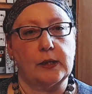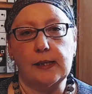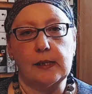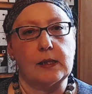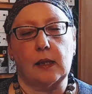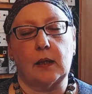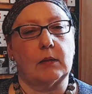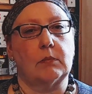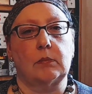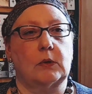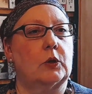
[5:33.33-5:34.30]
This
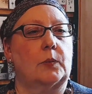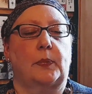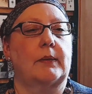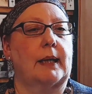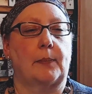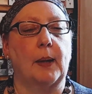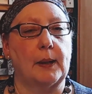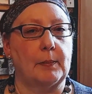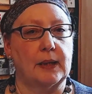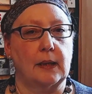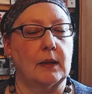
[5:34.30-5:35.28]
could be read by
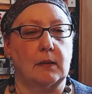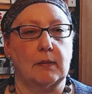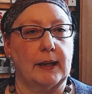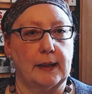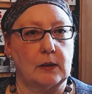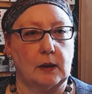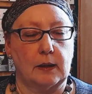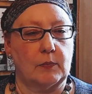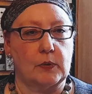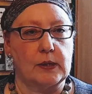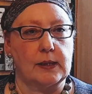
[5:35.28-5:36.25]
middle grade, I
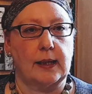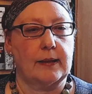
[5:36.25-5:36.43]
would say.